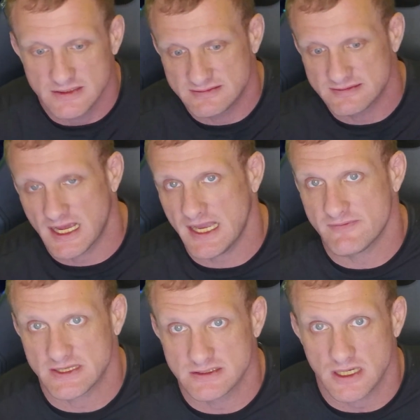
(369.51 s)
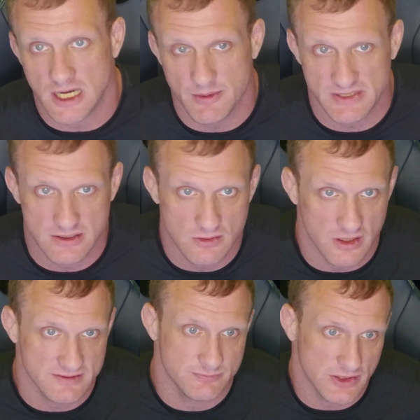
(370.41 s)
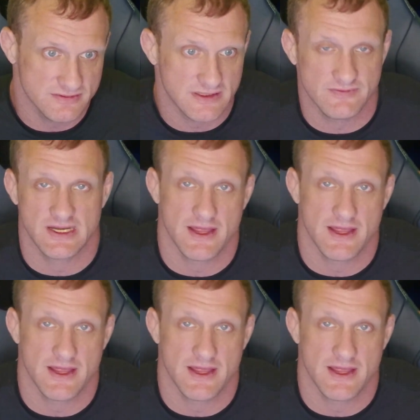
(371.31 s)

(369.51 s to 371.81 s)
This is kind of uncommon across most of it.